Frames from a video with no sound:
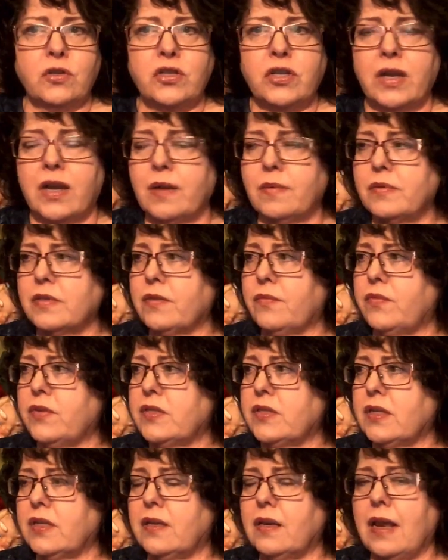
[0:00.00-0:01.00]
She comes to
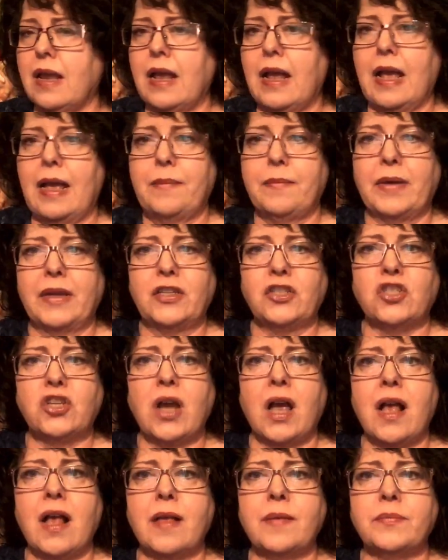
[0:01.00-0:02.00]
visit at my
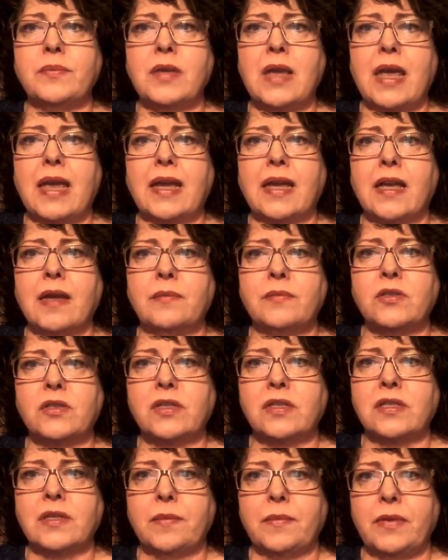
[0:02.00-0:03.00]
job and comes
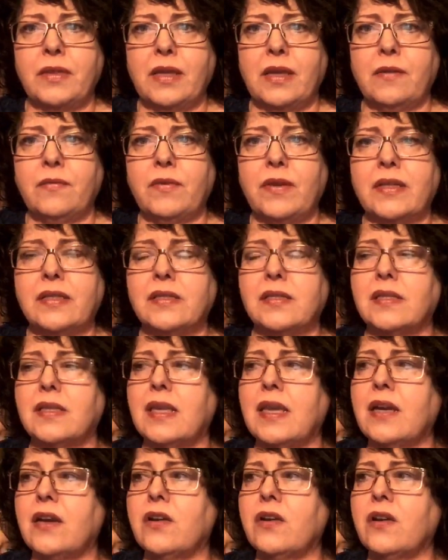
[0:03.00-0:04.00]
to some of the events
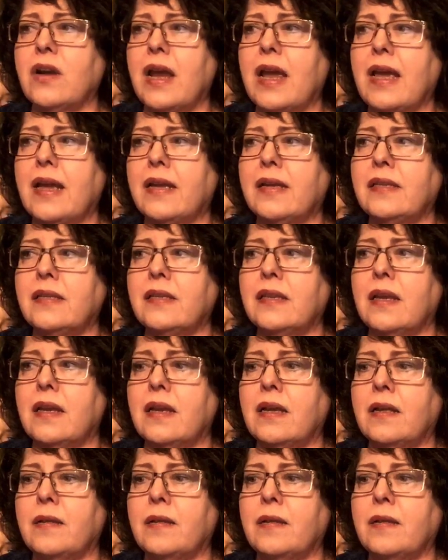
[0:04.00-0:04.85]
there, and